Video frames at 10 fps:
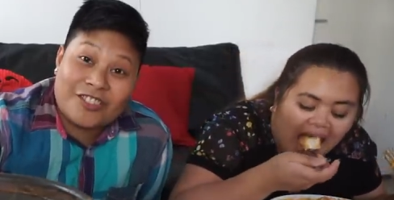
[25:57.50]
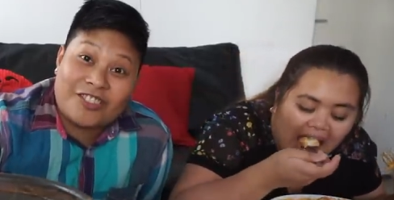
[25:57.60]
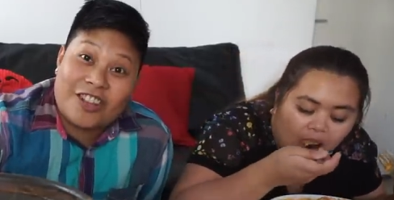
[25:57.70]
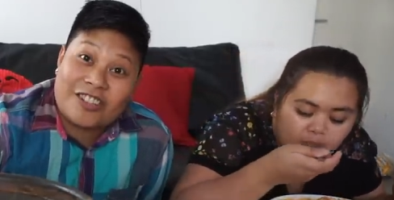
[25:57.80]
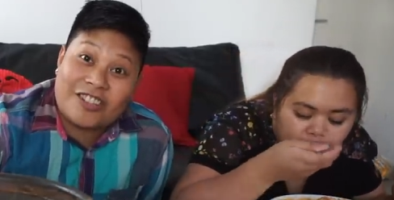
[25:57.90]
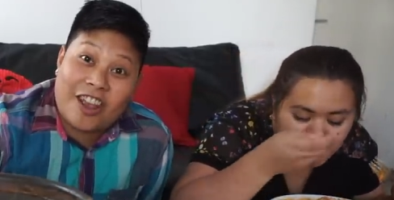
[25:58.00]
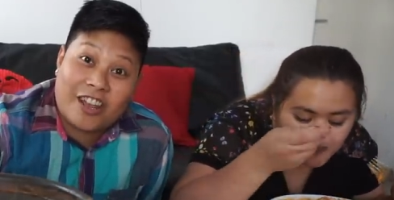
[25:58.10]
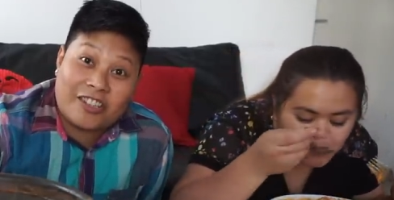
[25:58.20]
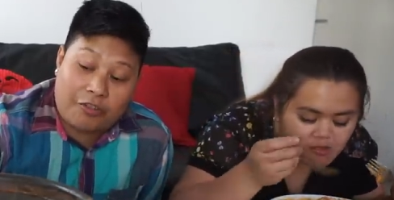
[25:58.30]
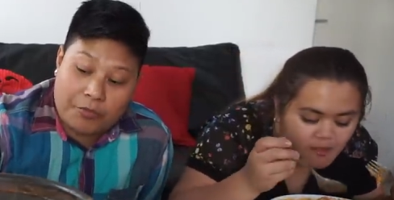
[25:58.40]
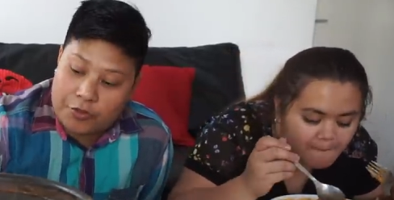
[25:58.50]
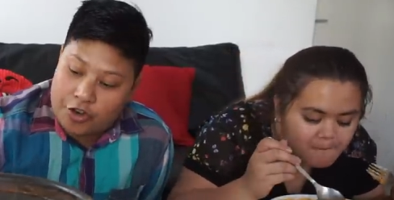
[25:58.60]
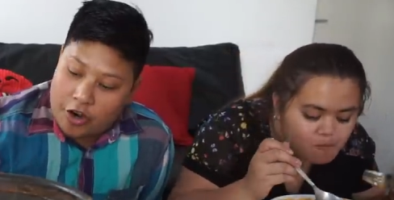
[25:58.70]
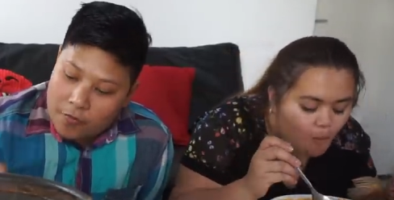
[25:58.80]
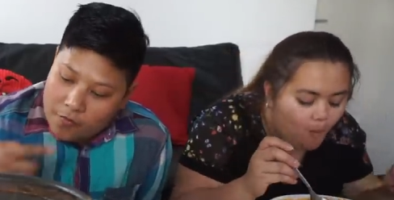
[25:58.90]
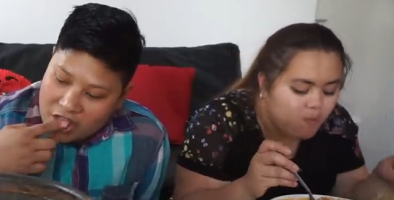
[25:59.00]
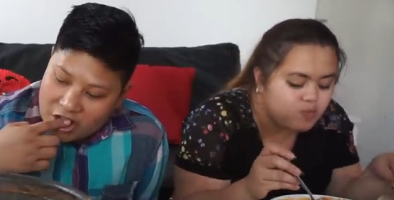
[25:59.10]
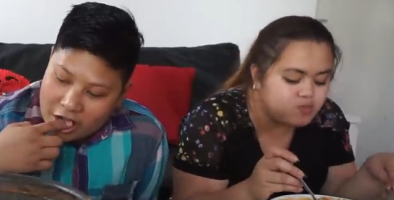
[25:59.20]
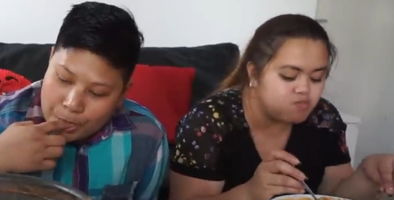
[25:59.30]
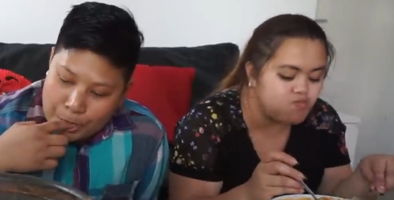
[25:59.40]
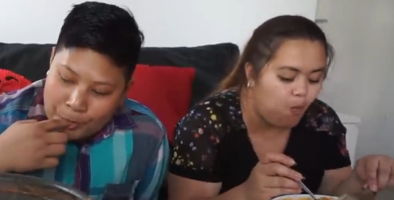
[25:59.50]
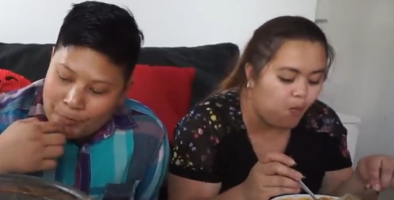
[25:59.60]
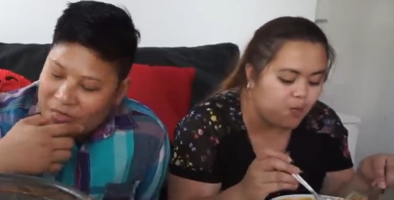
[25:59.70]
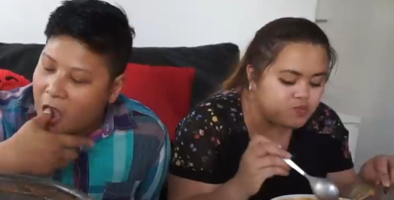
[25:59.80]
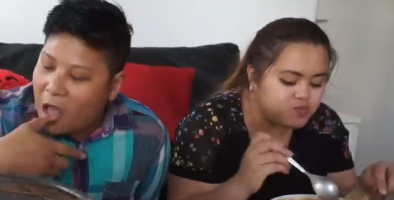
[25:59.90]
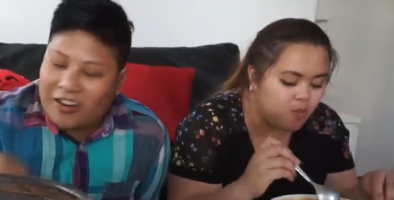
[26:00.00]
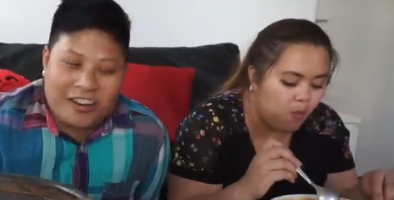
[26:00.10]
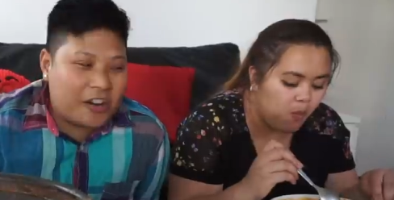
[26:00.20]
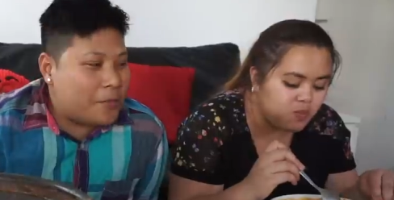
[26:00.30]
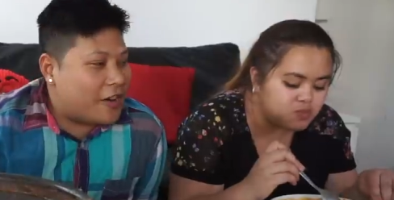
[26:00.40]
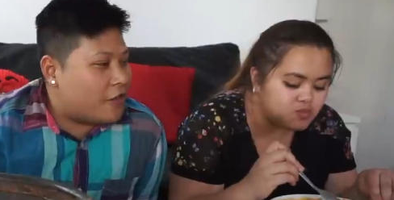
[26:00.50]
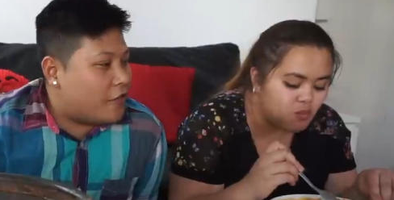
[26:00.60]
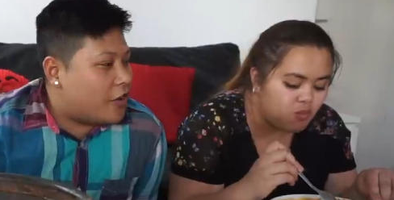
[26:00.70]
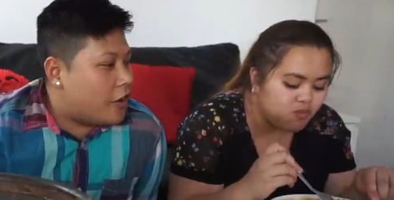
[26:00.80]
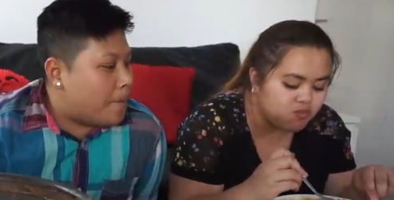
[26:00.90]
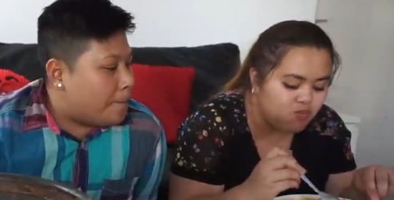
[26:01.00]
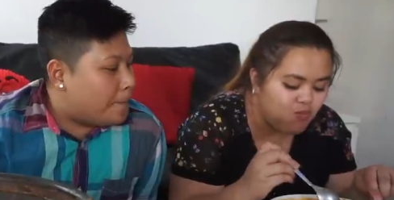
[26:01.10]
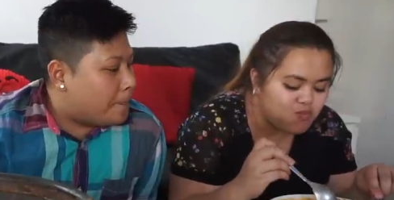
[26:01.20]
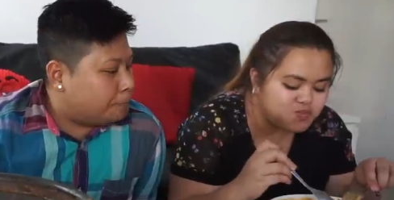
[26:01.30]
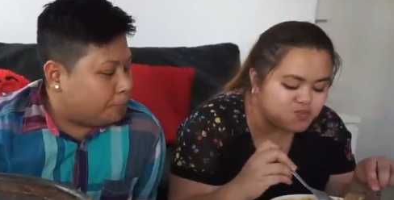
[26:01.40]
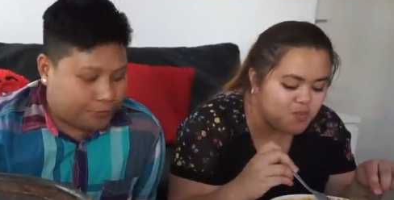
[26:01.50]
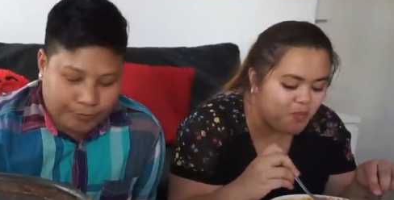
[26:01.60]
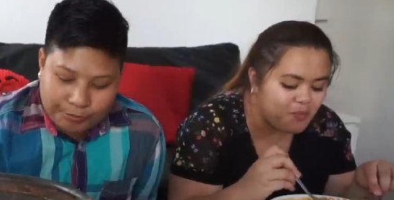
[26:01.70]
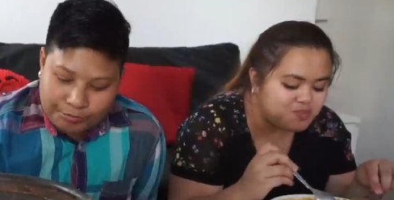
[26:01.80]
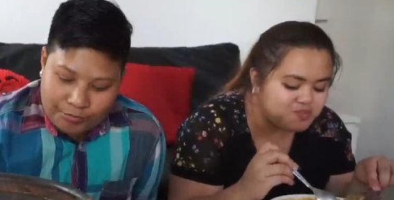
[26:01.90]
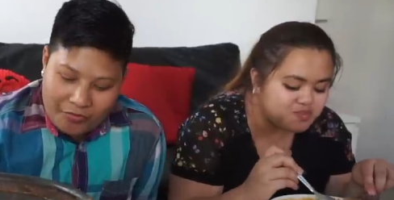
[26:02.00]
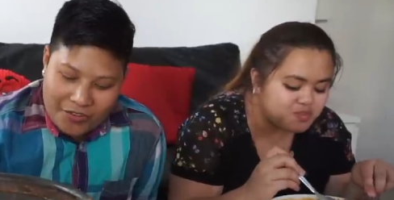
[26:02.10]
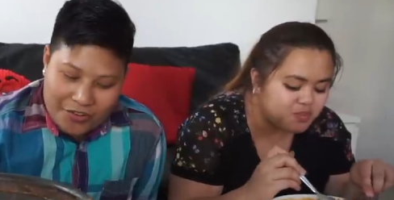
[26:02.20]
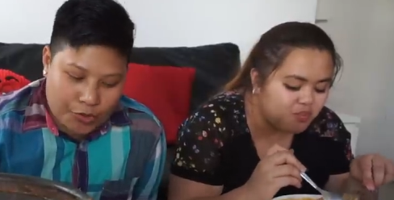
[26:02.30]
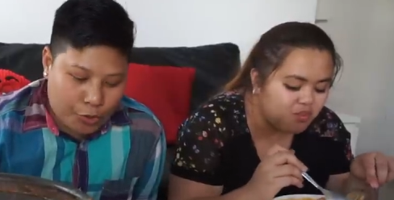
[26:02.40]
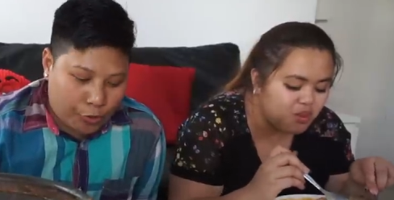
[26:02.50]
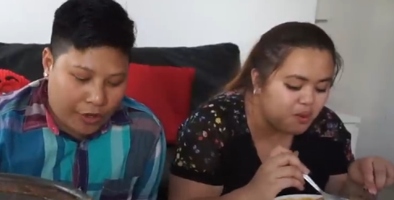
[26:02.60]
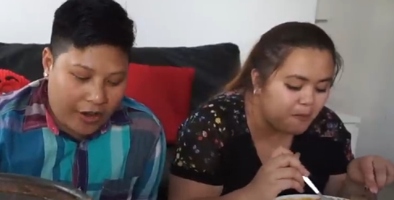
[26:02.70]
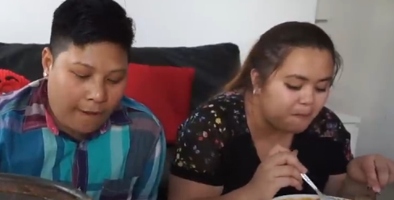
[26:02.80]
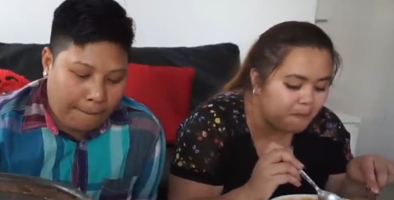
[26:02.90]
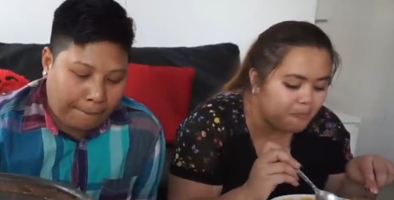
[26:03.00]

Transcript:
Speaker 1: So that's the ice cream truck. So a little bit of um story.